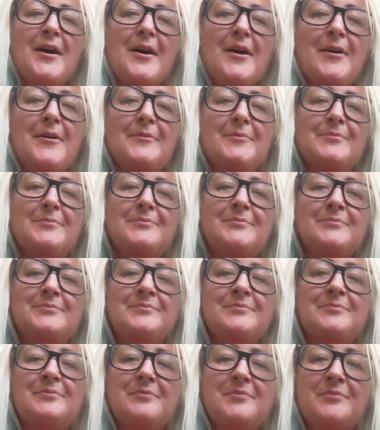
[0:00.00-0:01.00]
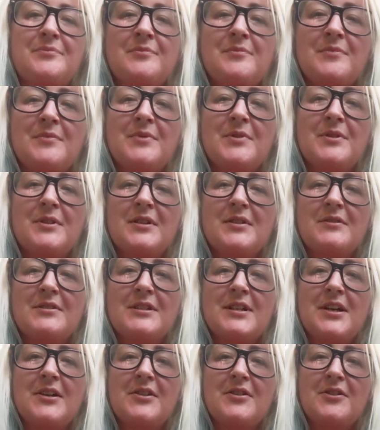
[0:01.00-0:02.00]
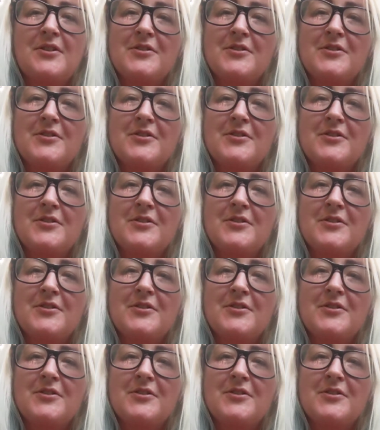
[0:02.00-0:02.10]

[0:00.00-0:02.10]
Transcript: Um, that was kind of